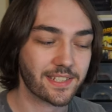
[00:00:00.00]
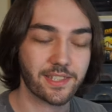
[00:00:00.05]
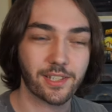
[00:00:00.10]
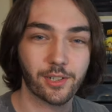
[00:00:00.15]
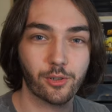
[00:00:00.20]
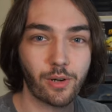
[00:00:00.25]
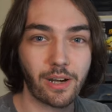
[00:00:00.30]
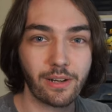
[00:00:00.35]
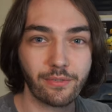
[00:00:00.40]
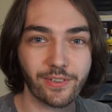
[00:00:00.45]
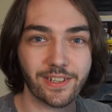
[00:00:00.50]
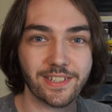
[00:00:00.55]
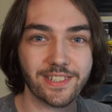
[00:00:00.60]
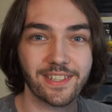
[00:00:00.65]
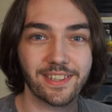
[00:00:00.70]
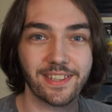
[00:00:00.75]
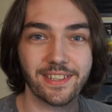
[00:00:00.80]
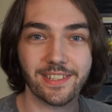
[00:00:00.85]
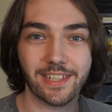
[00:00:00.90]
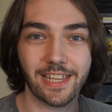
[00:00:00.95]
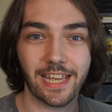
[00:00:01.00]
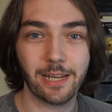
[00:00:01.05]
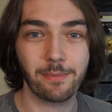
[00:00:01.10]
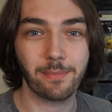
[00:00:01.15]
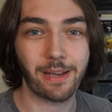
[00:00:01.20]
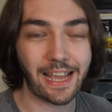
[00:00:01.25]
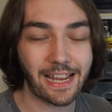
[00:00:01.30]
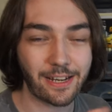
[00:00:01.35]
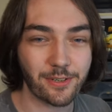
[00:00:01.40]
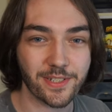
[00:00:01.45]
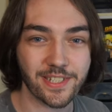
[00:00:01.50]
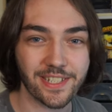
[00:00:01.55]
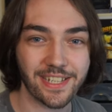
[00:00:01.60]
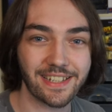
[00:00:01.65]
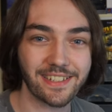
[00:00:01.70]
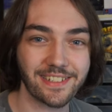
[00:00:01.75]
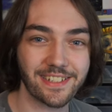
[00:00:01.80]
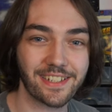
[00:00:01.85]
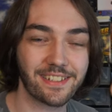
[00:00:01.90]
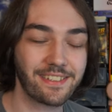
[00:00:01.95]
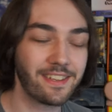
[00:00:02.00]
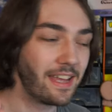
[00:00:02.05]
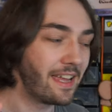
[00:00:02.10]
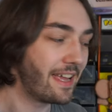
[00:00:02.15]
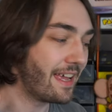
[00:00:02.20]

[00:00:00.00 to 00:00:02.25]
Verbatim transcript: The graphics in this game are outstanding,